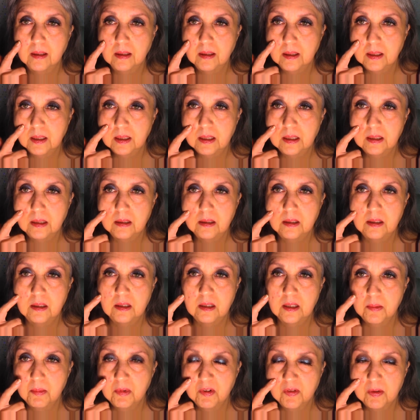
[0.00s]

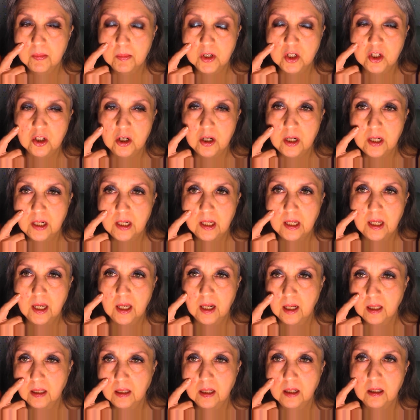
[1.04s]
some of them are starting to get
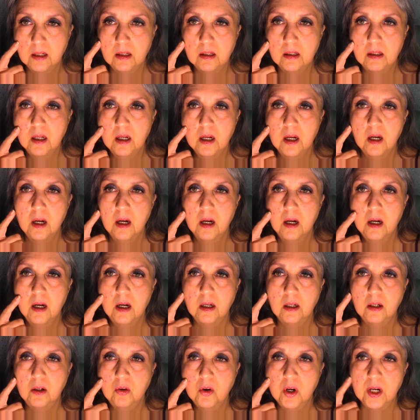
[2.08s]
a little
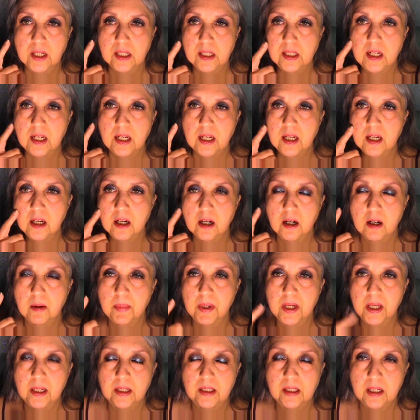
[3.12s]
crusty here,
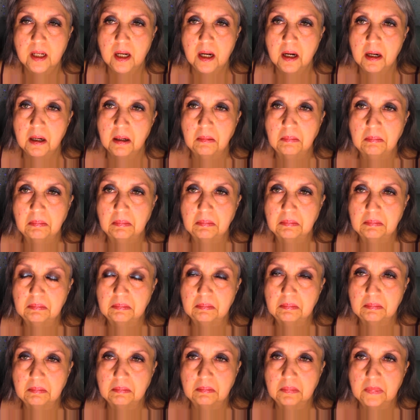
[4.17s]
but
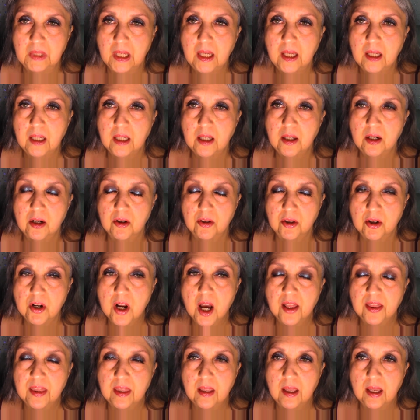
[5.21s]
you know, they're
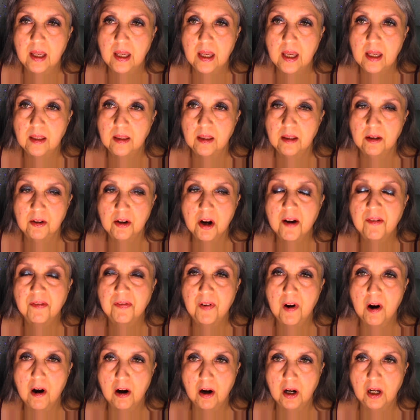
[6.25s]
not
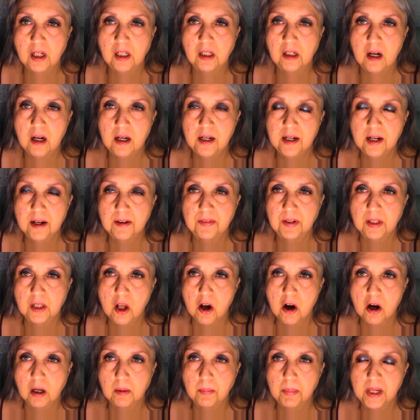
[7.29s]
far enough
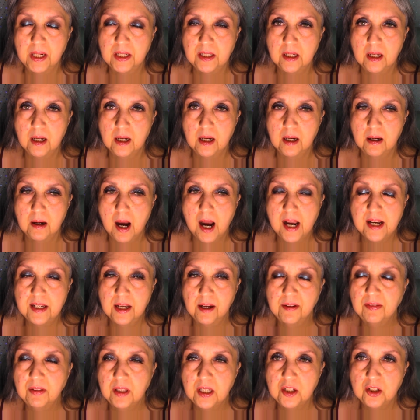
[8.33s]
along. But I
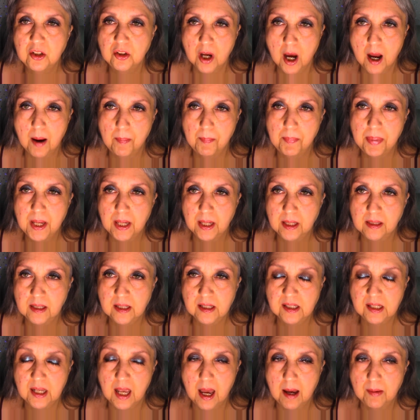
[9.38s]
definitely do not pick at the
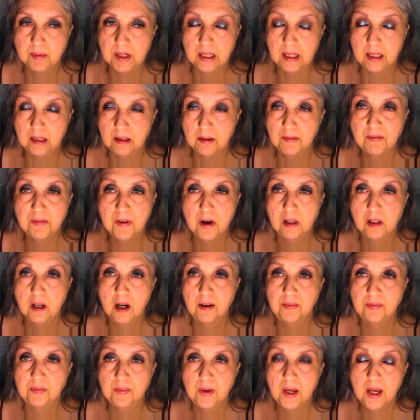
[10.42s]
scabs. I let them fall
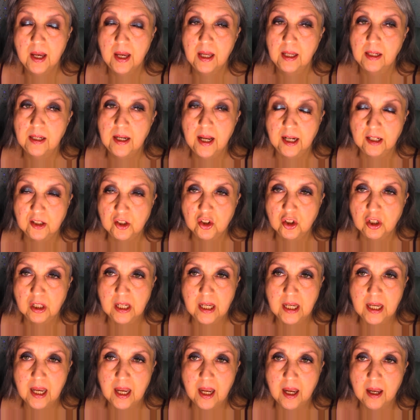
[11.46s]
off
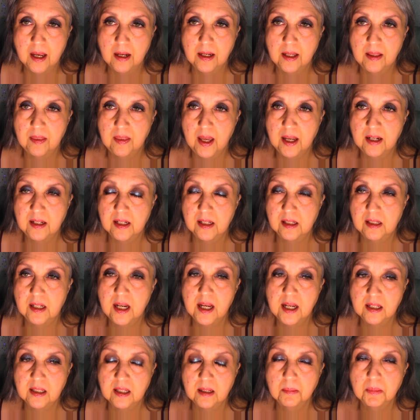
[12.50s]
naturally, and that does
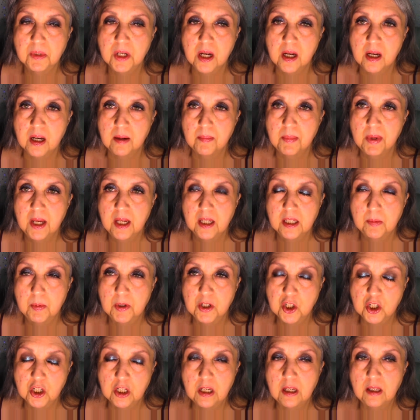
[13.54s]
take some time,
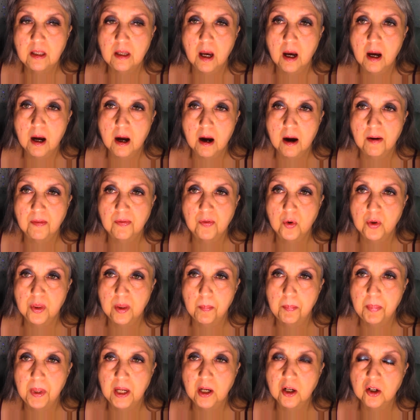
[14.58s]
especially for the
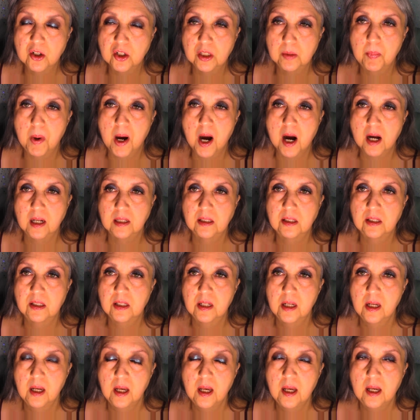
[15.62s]
bigger spots.
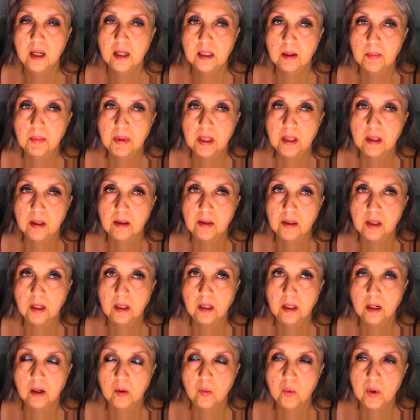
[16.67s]
Some of the
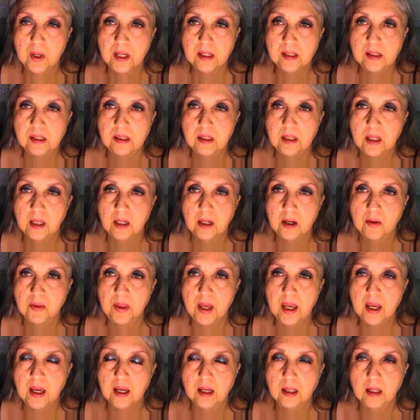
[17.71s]
little ones, you know, they
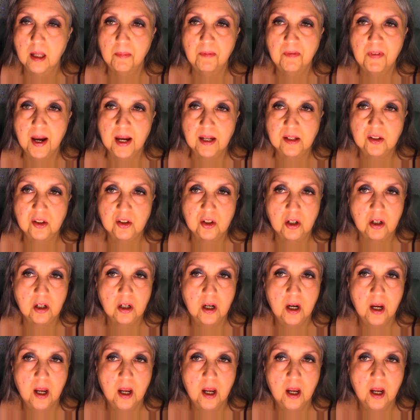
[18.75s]
heal up faster.